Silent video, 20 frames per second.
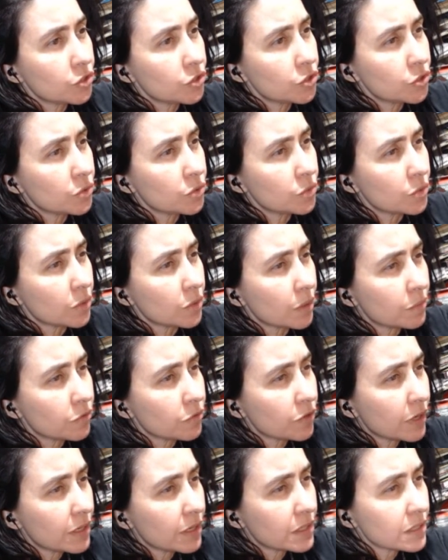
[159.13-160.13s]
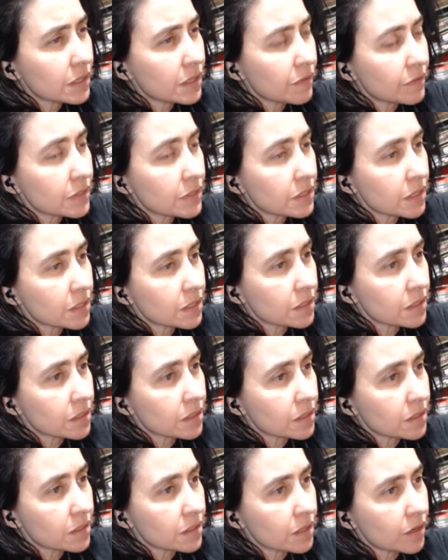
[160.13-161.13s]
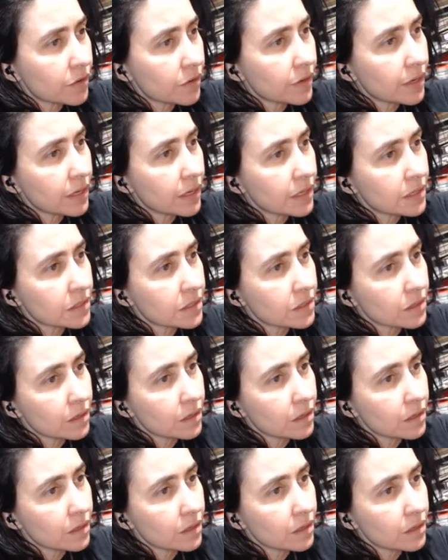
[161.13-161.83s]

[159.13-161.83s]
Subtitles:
Shoot, I'm trying to see if it says it's a series.